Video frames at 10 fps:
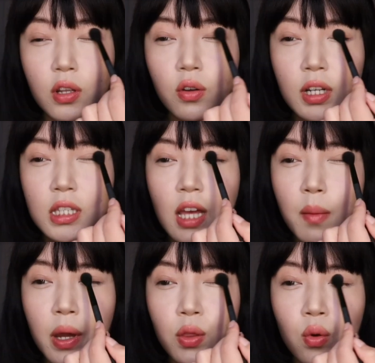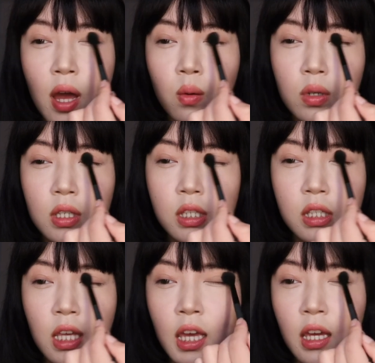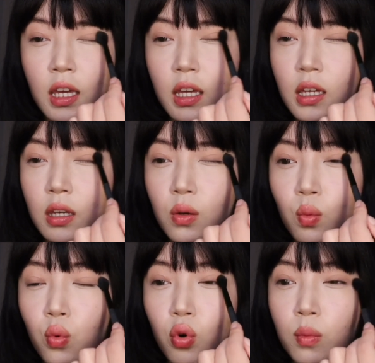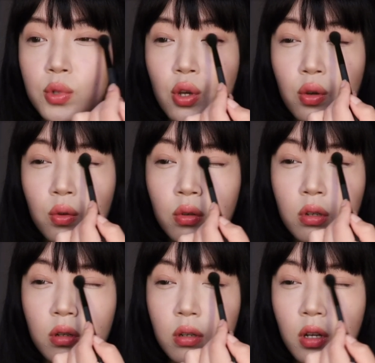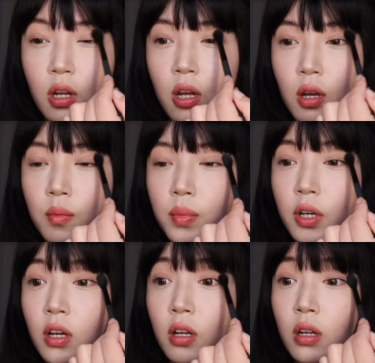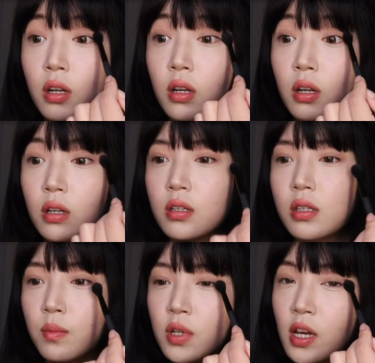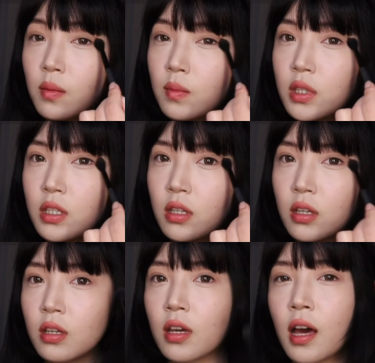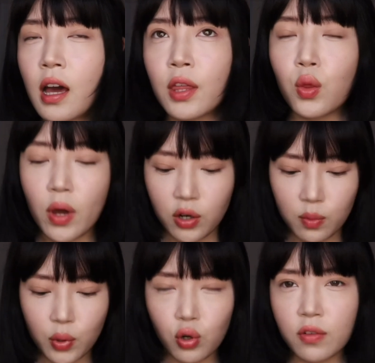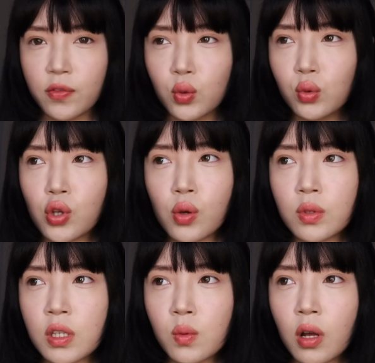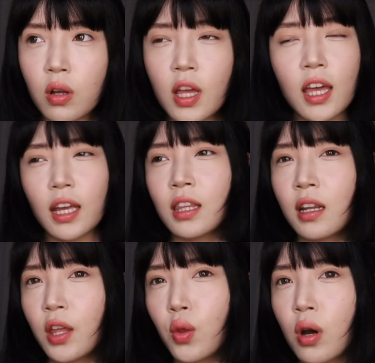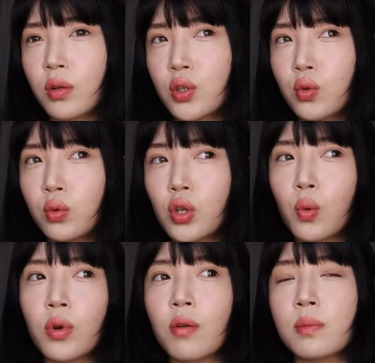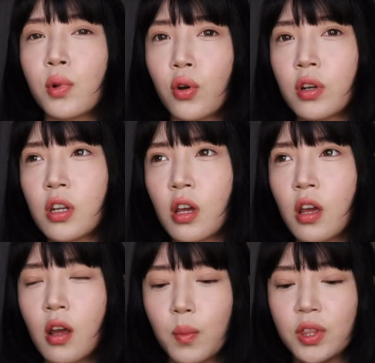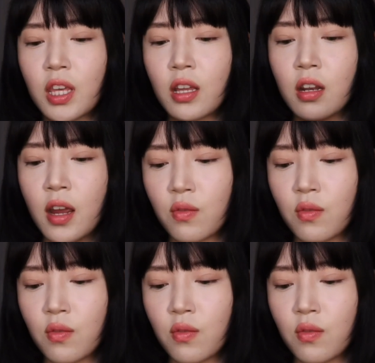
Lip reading: the longest time I thought I was a warm tone, but sometimes I thought I could pull off cool tones as well, and then I thought I was a cool tone when I was blonde, but then I